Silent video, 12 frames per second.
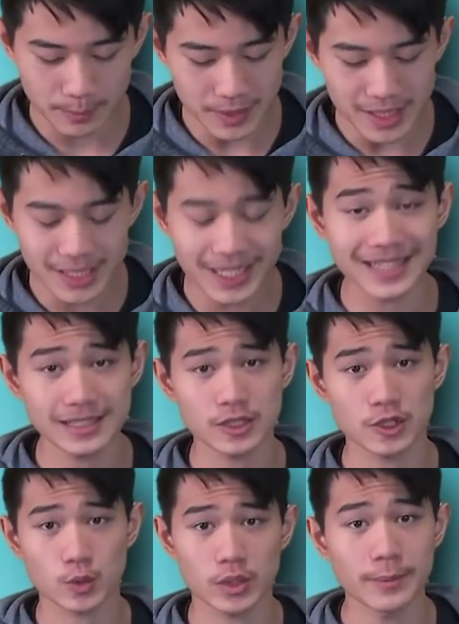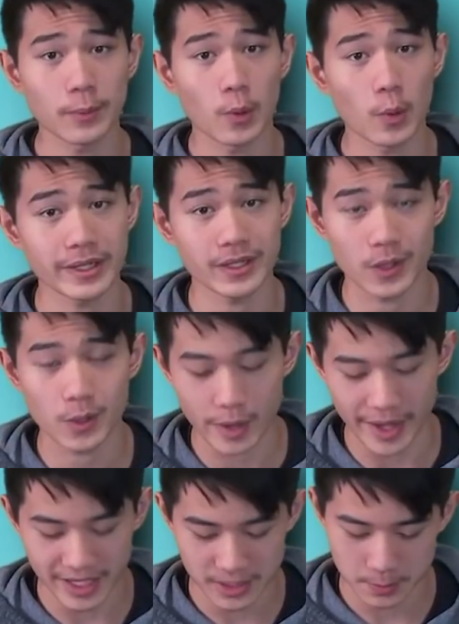to be against 3.0
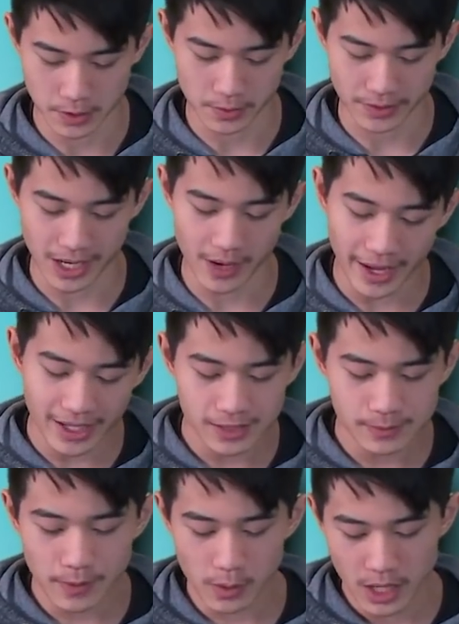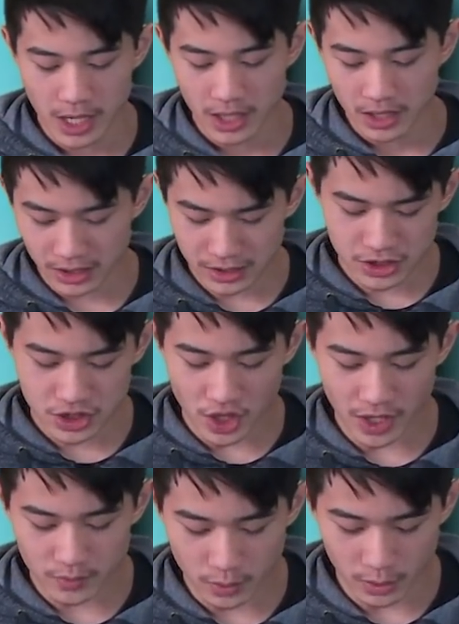Expo. Now, Expo, in
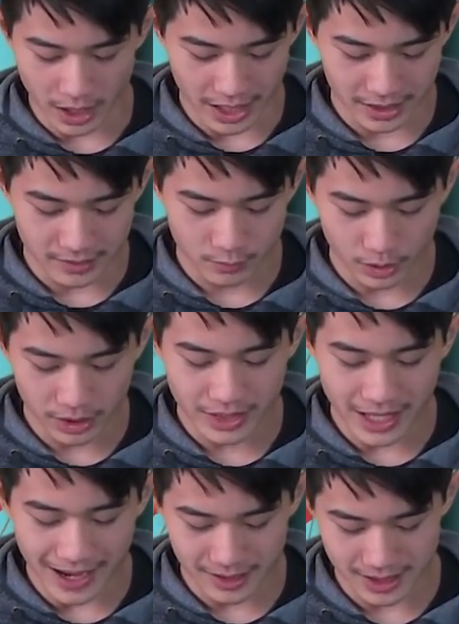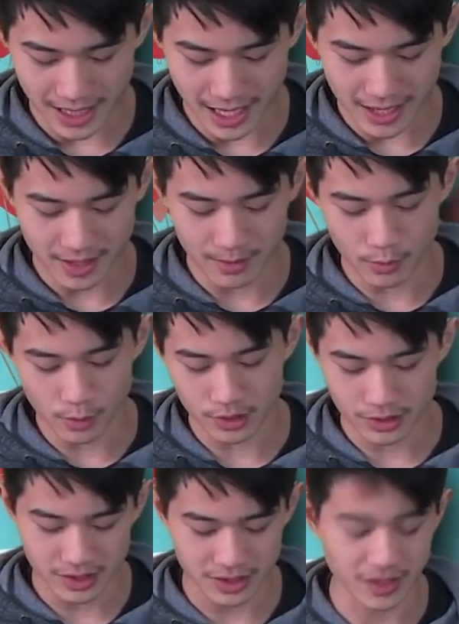general, I will now say that
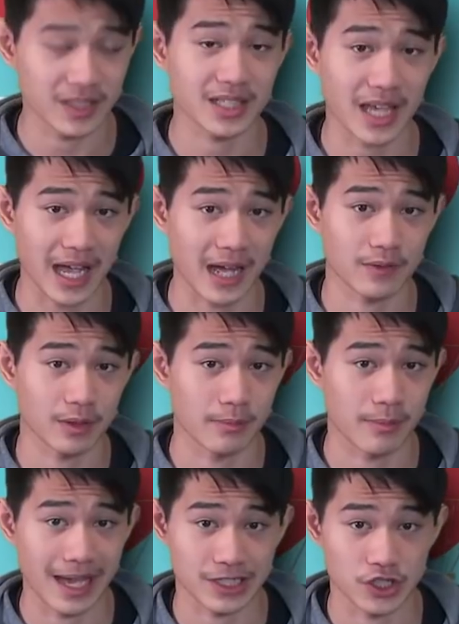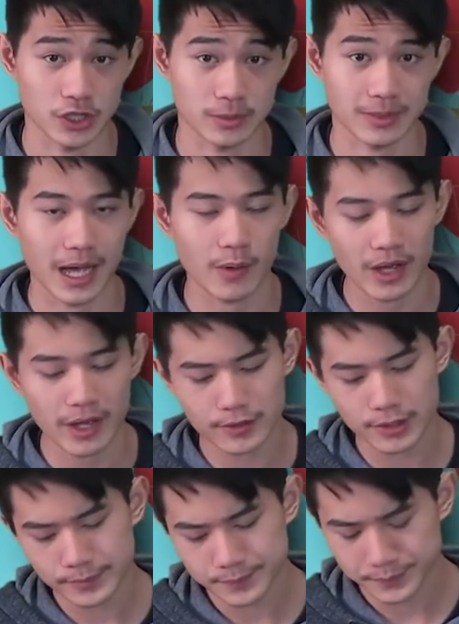Mortar does have the matchup.
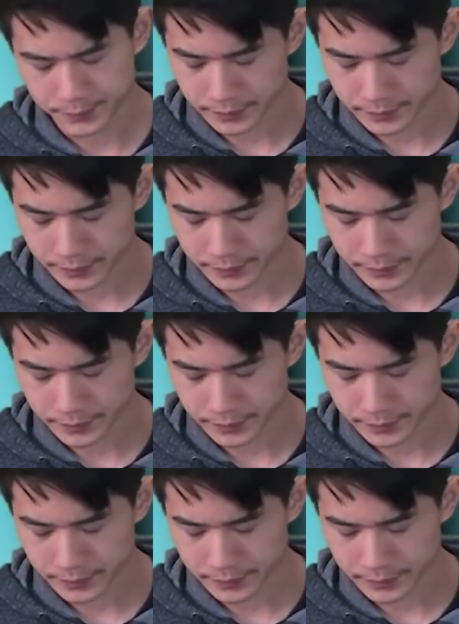However,